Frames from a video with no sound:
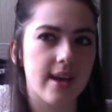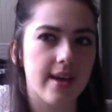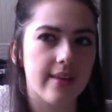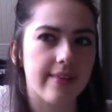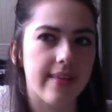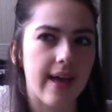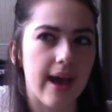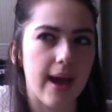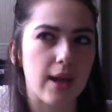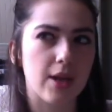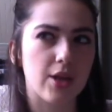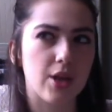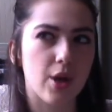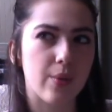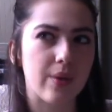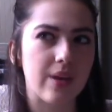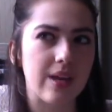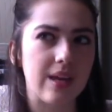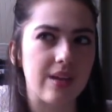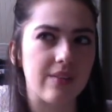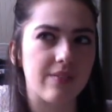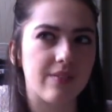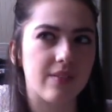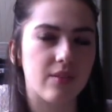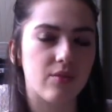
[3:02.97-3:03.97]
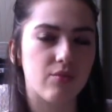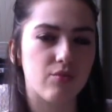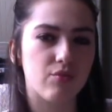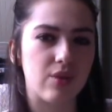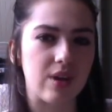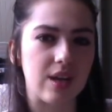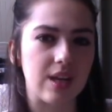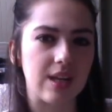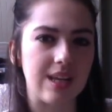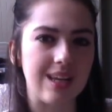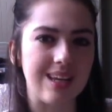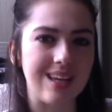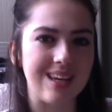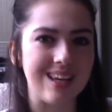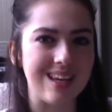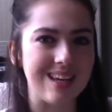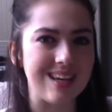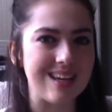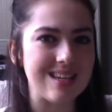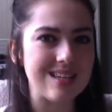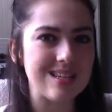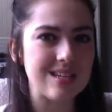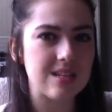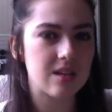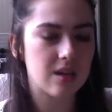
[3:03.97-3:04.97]
that I don't even really
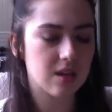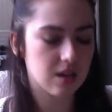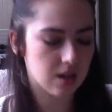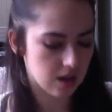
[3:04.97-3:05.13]
need?